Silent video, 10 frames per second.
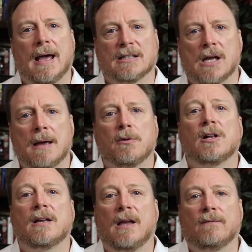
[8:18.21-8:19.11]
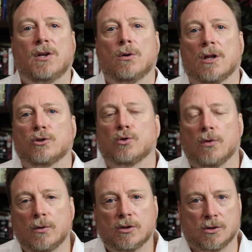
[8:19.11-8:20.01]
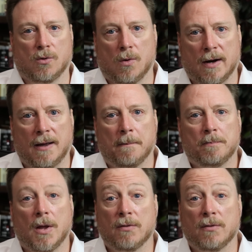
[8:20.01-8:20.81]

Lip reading: is I am going to give you the true story